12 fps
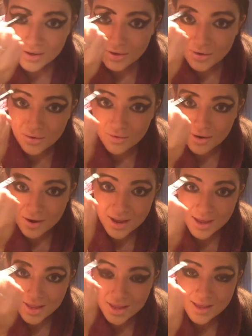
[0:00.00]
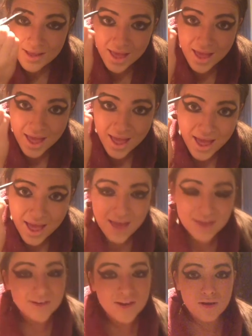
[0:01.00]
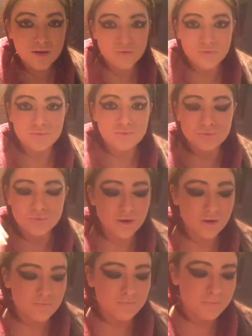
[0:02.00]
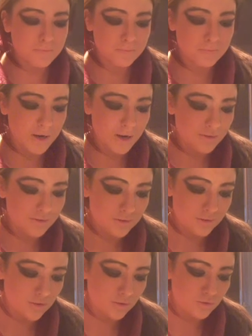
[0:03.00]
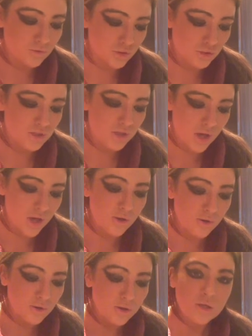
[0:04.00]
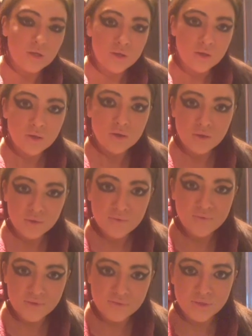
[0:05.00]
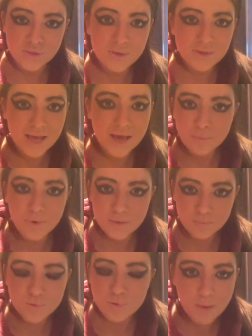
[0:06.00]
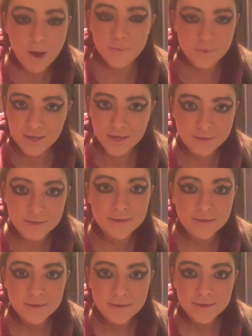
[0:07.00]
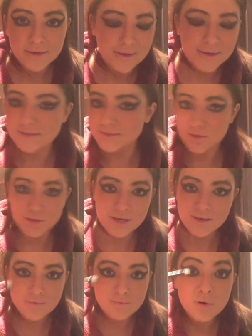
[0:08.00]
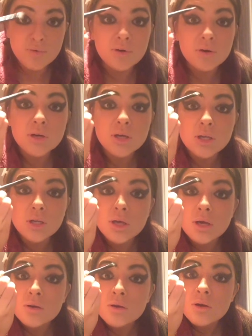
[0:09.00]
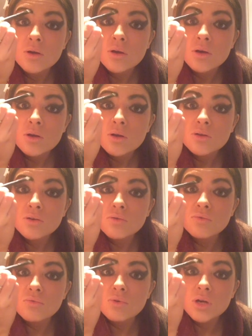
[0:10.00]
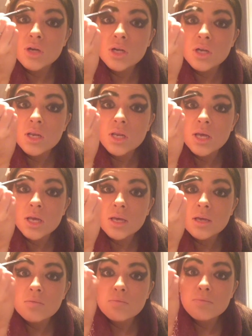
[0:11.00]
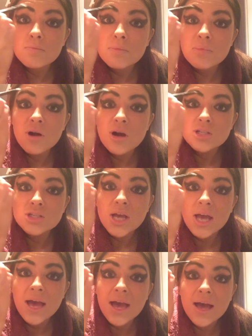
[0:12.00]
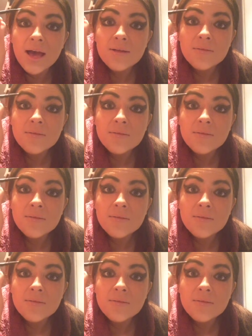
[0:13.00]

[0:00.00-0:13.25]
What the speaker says: Alright? And no bloke who's just earned 50 quid that week promoting is going to even bother looking at you. So really brush it out.